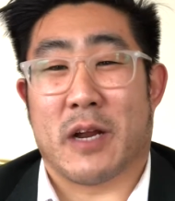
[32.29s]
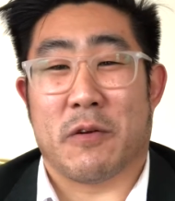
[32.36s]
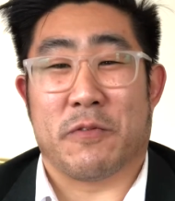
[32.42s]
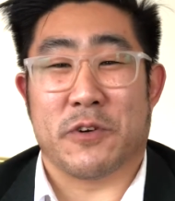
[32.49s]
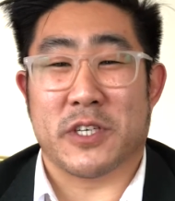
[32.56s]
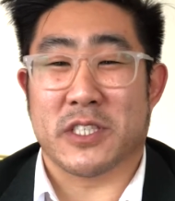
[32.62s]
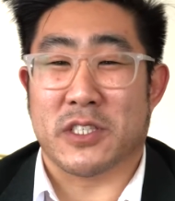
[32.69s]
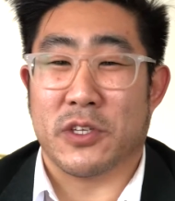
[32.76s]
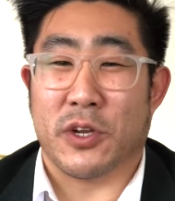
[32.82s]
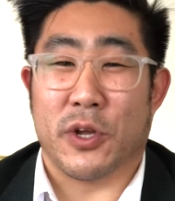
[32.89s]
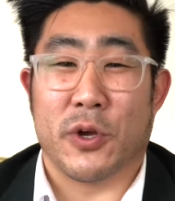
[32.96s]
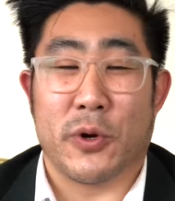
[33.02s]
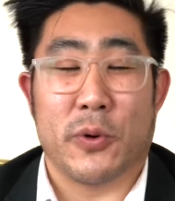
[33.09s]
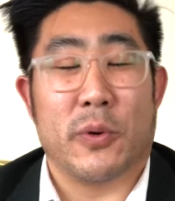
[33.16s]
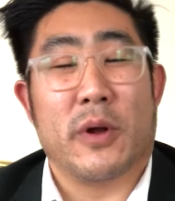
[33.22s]
If you're just
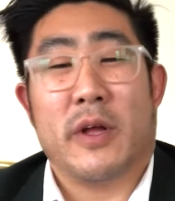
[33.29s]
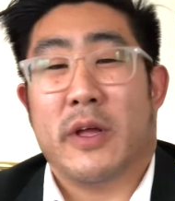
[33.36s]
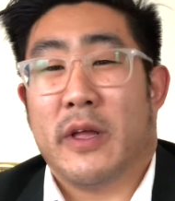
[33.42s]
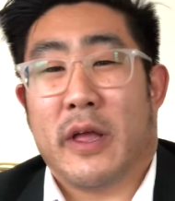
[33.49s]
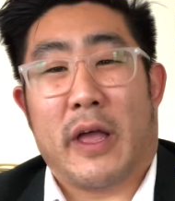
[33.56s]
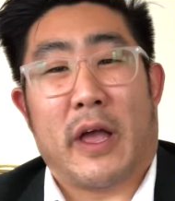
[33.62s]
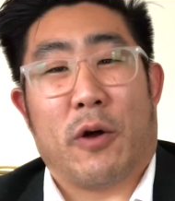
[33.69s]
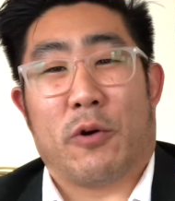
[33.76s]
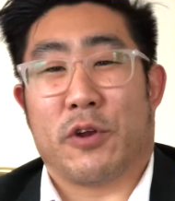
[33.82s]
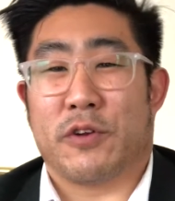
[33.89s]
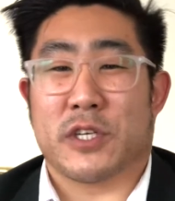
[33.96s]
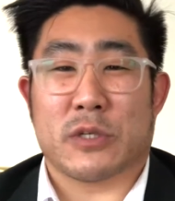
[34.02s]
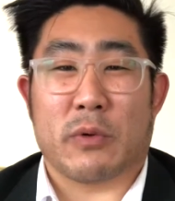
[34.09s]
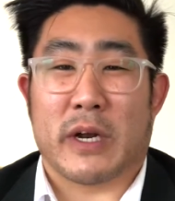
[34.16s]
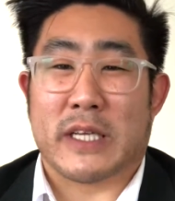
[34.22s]
new or you
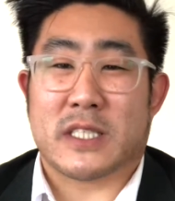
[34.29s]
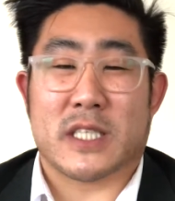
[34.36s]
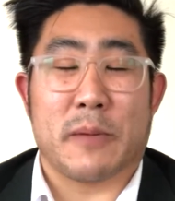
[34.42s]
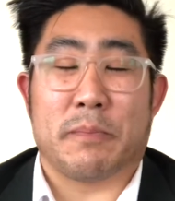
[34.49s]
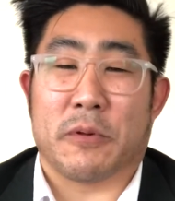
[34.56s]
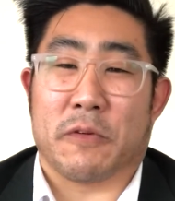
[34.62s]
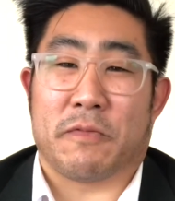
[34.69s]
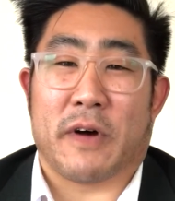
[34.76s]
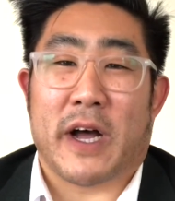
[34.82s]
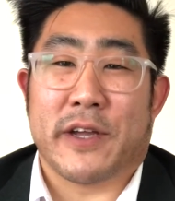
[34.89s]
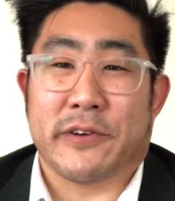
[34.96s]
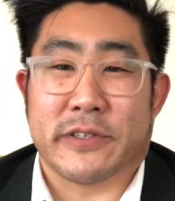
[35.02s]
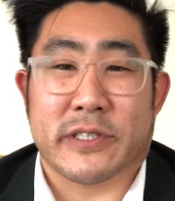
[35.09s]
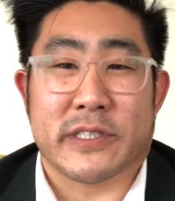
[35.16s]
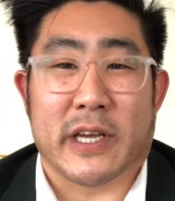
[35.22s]
just want to simplify
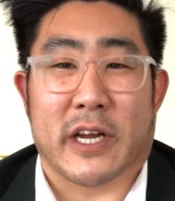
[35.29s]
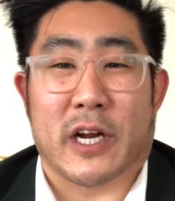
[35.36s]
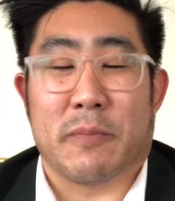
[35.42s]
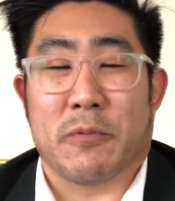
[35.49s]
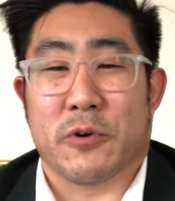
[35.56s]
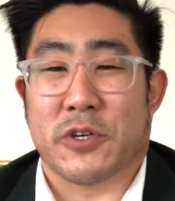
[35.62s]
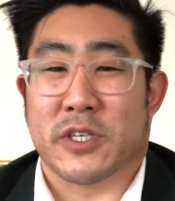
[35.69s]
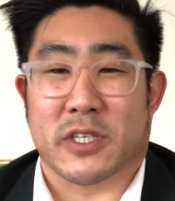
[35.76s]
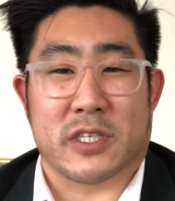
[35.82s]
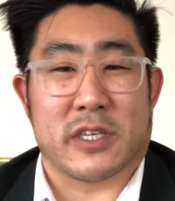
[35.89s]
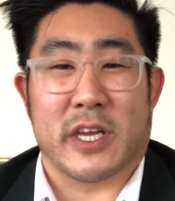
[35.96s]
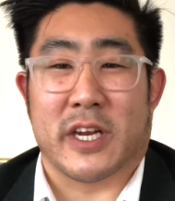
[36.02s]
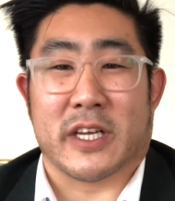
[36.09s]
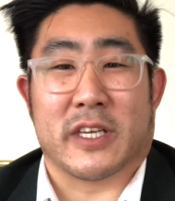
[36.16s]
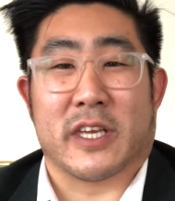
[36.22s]
your setup, or you're just
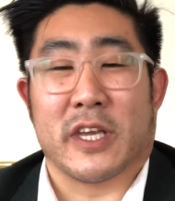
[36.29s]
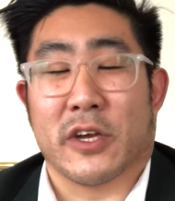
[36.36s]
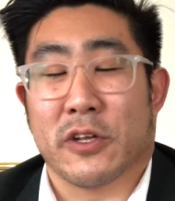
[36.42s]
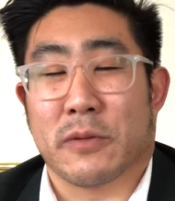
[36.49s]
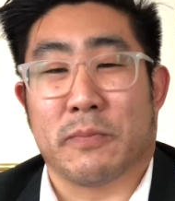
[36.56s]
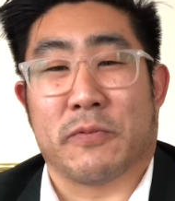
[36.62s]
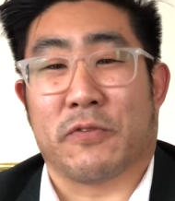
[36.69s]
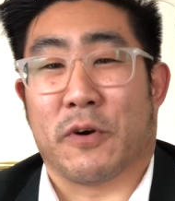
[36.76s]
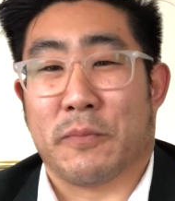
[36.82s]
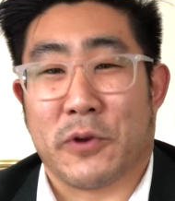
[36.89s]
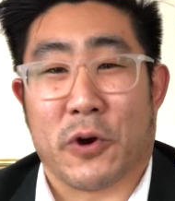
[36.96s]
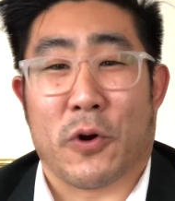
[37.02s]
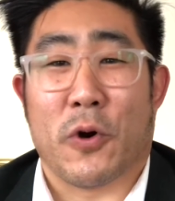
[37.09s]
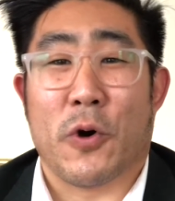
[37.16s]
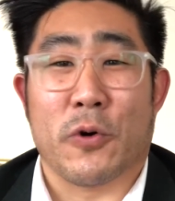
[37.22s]
getting killed from
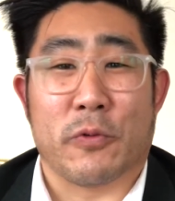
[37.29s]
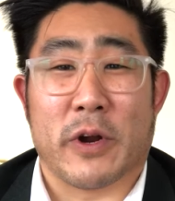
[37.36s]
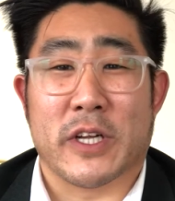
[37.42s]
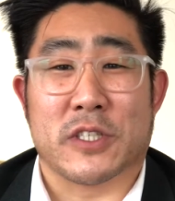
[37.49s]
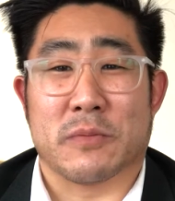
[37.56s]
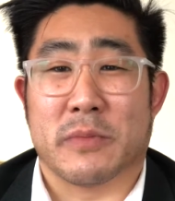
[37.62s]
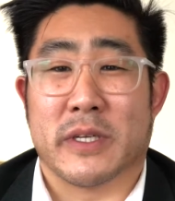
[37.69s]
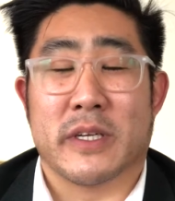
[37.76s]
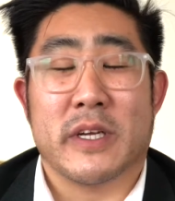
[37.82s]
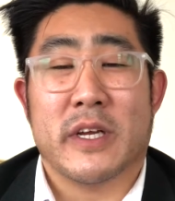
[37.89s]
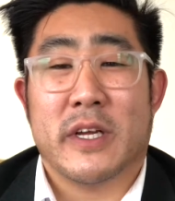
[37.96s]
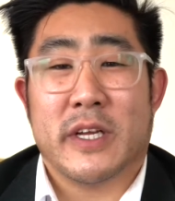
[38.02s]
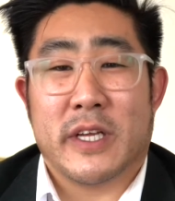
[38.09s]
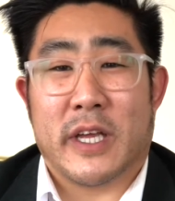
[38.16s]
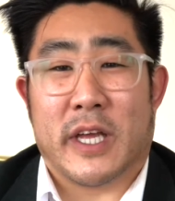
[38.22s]
your own regimen
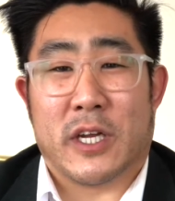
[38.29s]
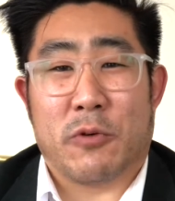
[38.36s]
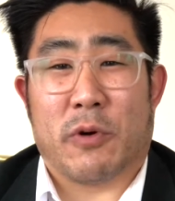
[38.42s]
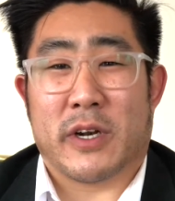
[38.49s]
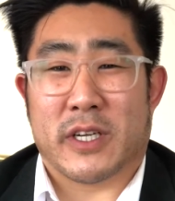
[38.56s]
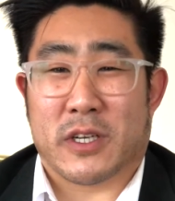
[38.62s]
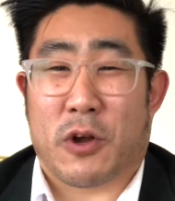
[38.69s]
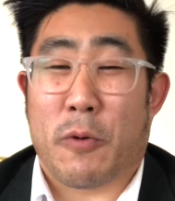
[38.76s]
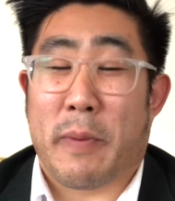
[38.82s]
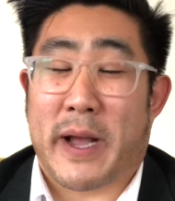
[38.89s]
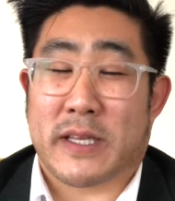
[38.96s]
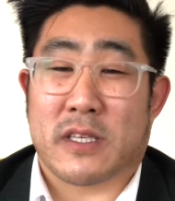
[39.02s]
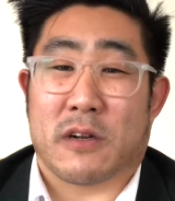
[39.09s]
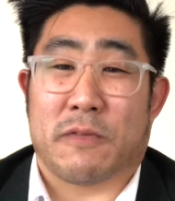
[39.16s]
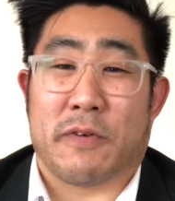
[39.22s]
and you wanted to go
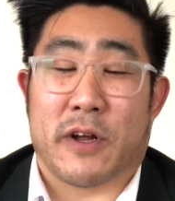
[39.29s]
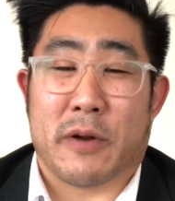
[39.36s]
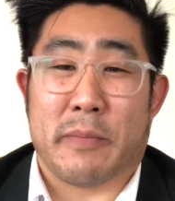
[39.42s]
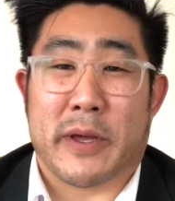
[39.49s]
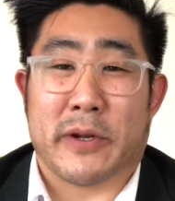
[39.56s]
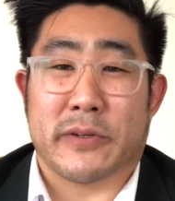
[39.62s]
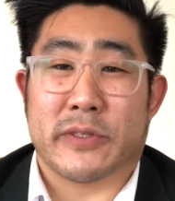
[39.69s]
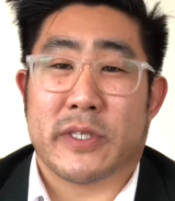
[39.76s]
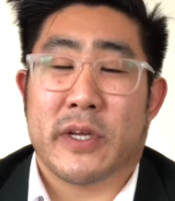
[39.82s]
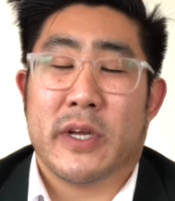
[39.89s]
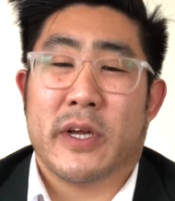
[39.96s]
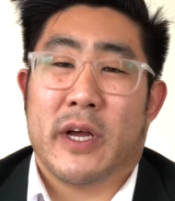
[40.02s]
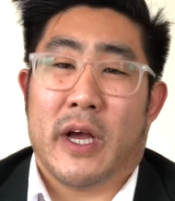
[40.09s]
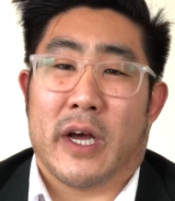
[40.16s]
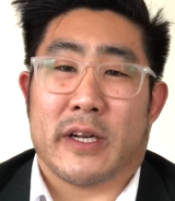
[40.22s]
back to the fundamentals,
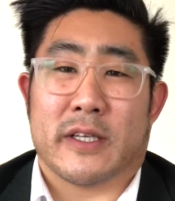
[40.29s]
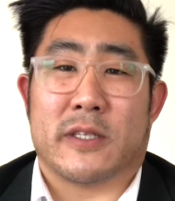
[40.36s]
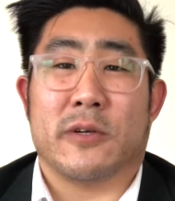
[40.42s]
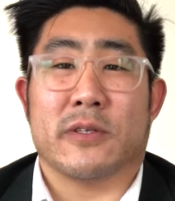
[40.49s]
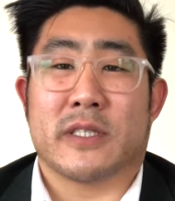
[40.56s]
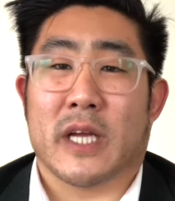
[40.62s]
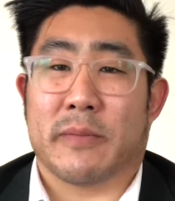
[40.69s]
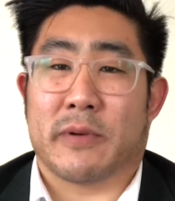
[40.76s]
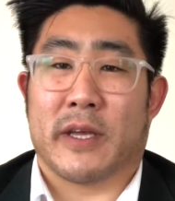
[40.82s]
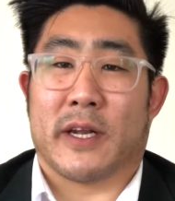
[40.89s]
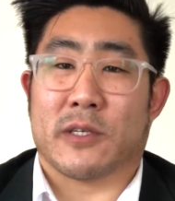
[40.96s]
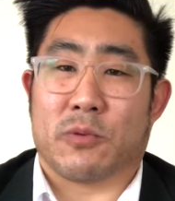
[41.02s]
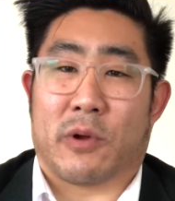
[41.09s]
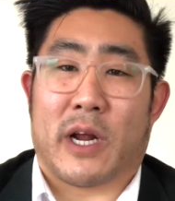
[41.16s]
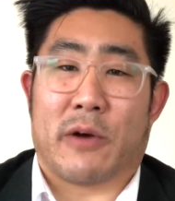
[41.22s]
the 2-step kit
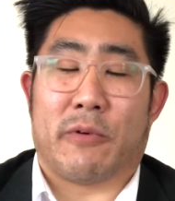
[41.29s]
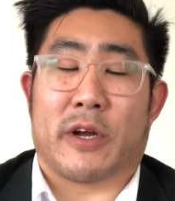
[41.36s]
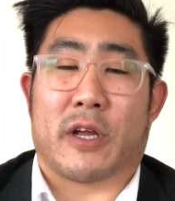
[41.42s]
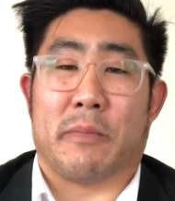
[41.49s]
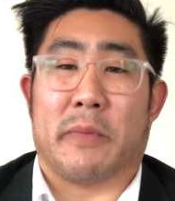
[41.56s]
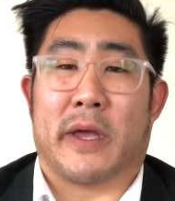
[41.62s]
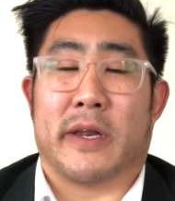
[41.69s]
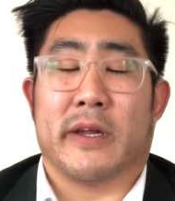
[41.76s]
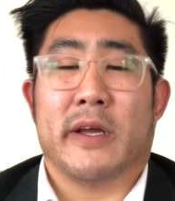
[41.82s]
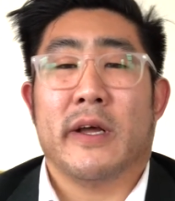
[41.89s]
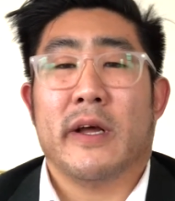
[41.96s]
is what I recommend.